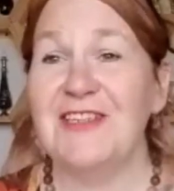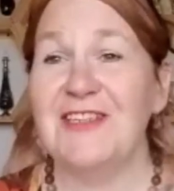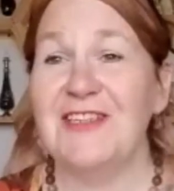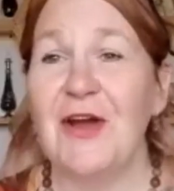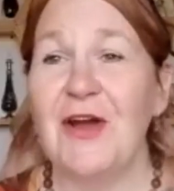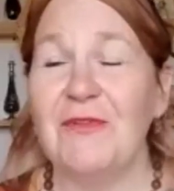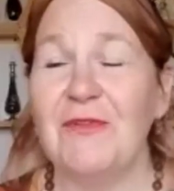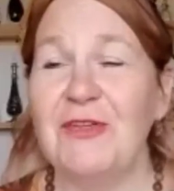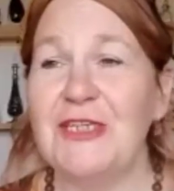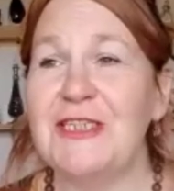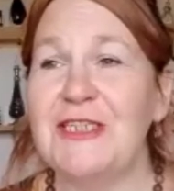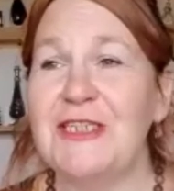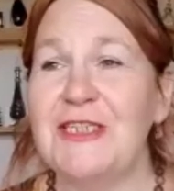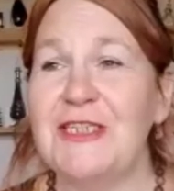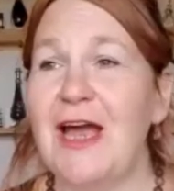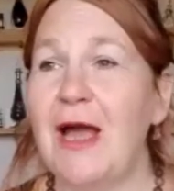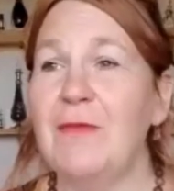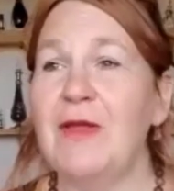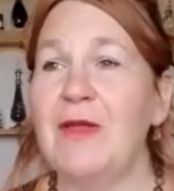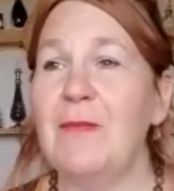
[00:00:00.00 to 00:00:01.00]
So
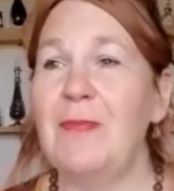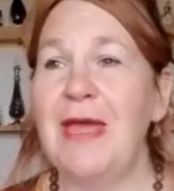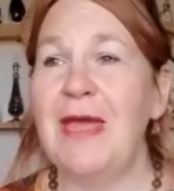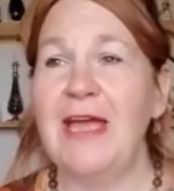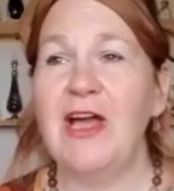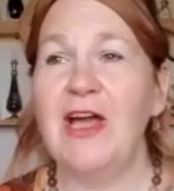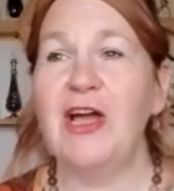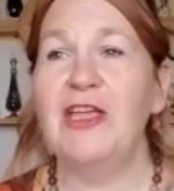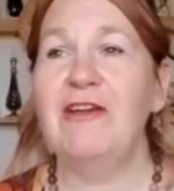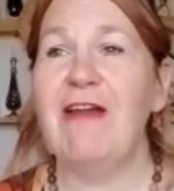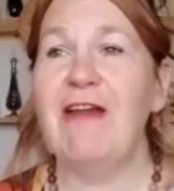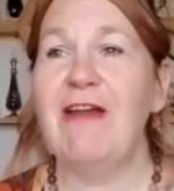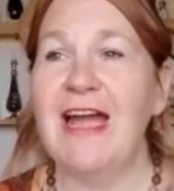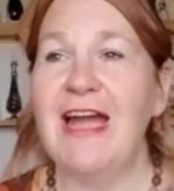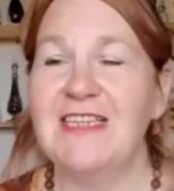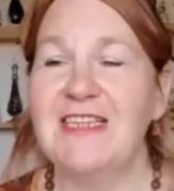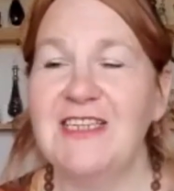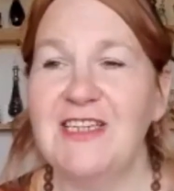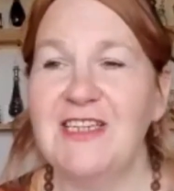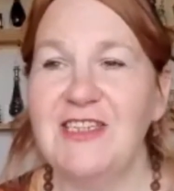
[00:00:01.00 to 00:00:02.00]
I'm going to pick on your
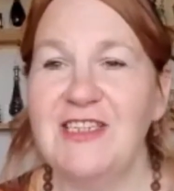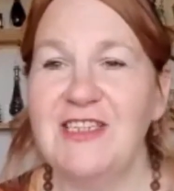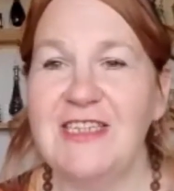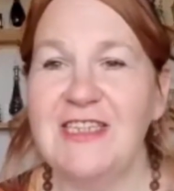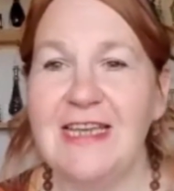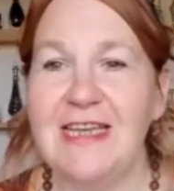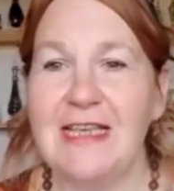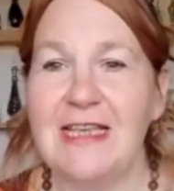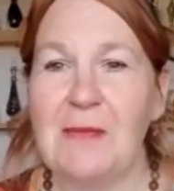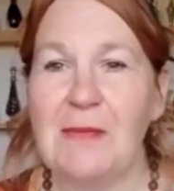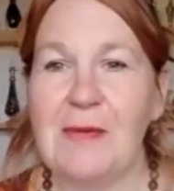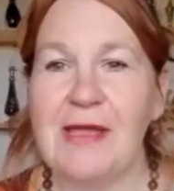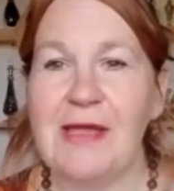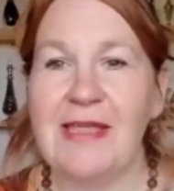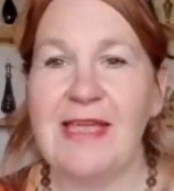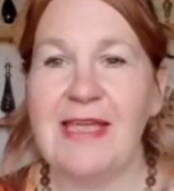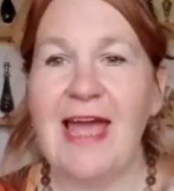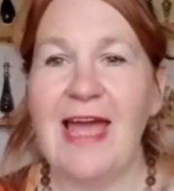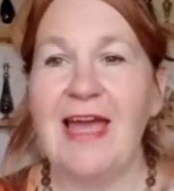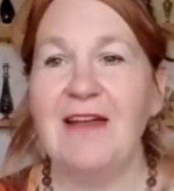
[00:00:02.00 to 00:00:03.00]
accent a little bit
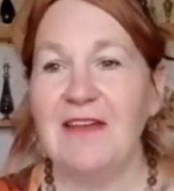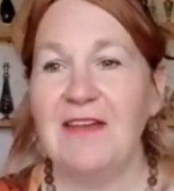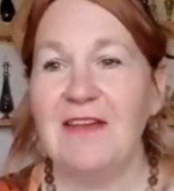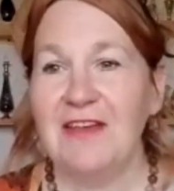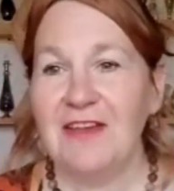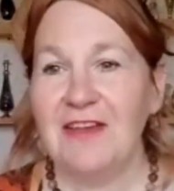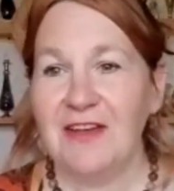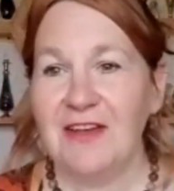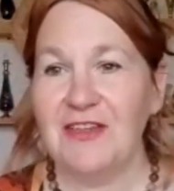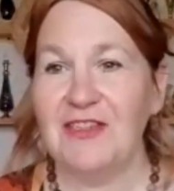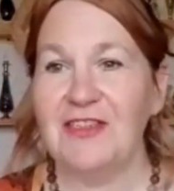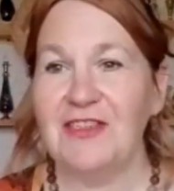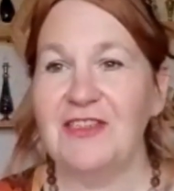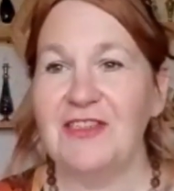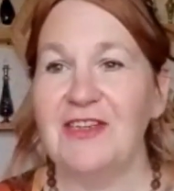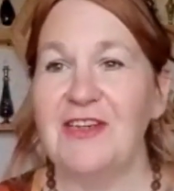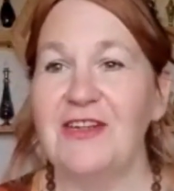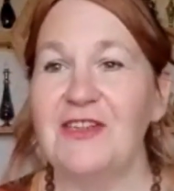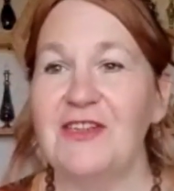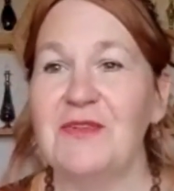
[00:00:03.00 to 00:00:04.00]
there
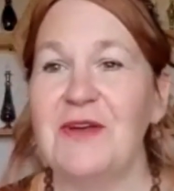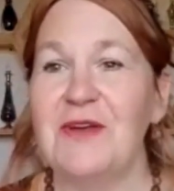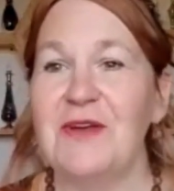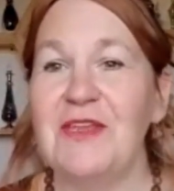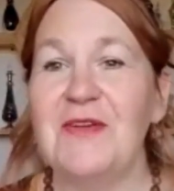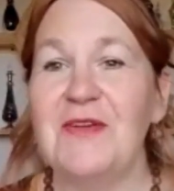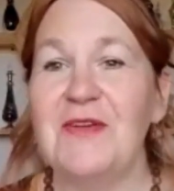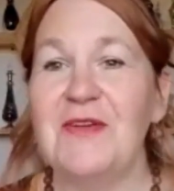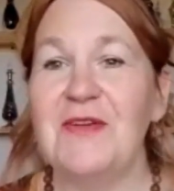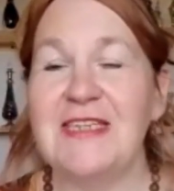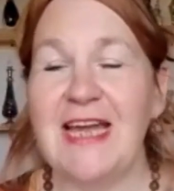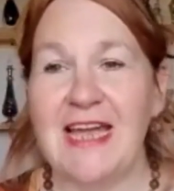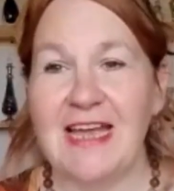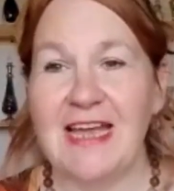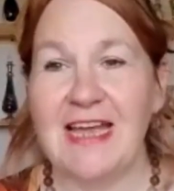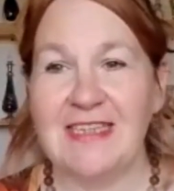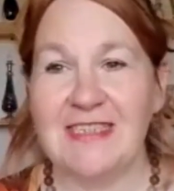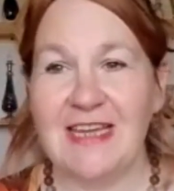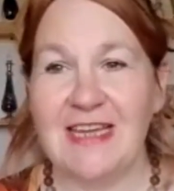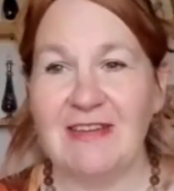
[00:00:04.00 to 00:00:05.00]
because when you say
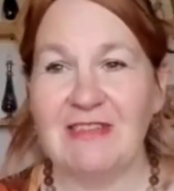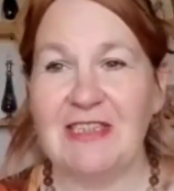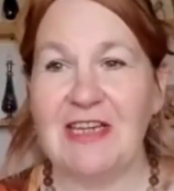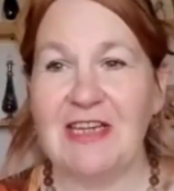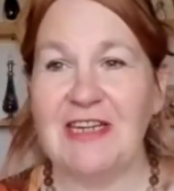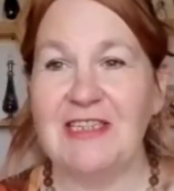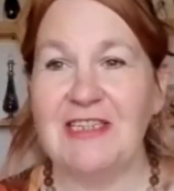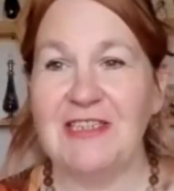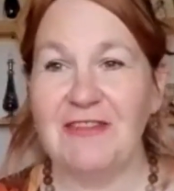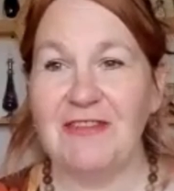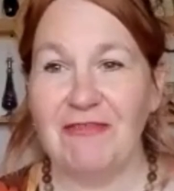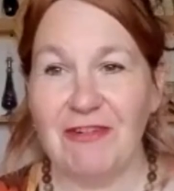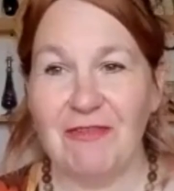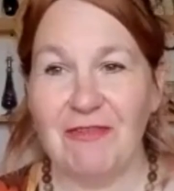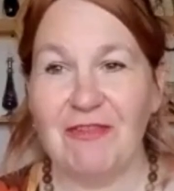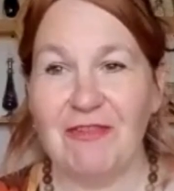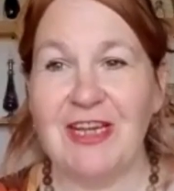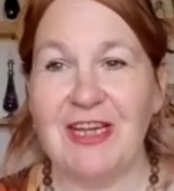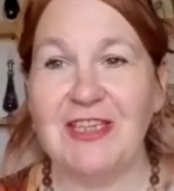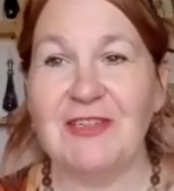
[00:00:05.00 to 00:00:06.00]
it, it sounds like a
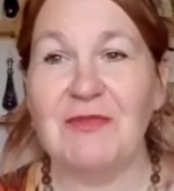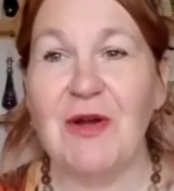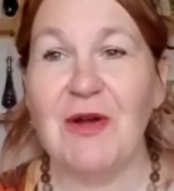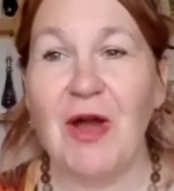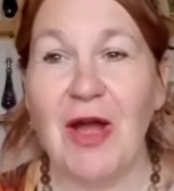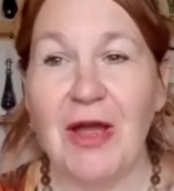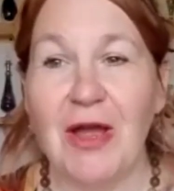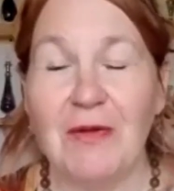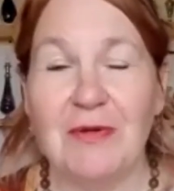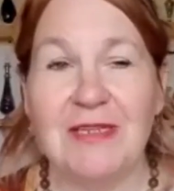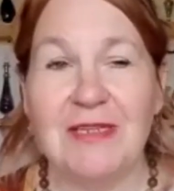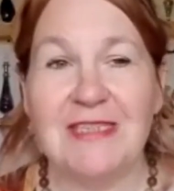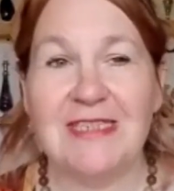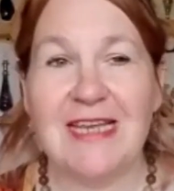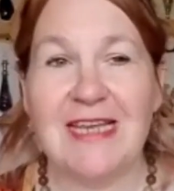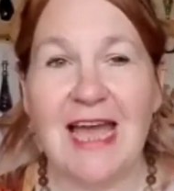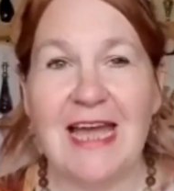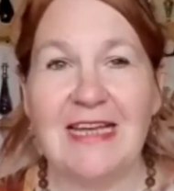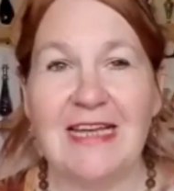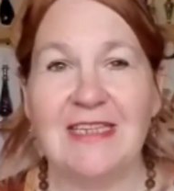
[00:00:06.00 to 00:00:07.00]
different thing to what I would
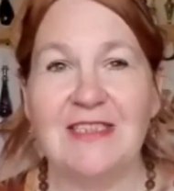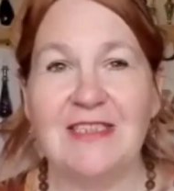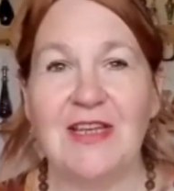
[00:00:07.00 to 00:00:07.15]
say.